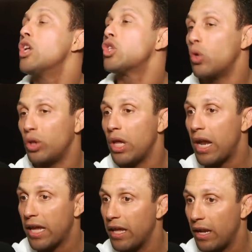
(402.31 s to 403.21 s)
so
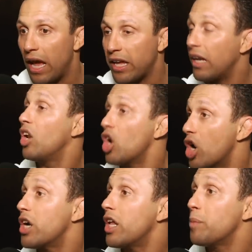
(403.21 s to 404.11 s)
then I can I can
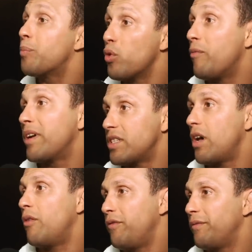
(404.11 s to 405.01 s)
learn and improve
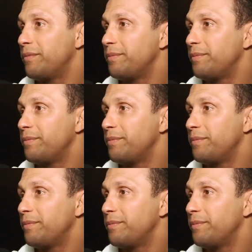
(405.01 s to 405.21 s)
myself.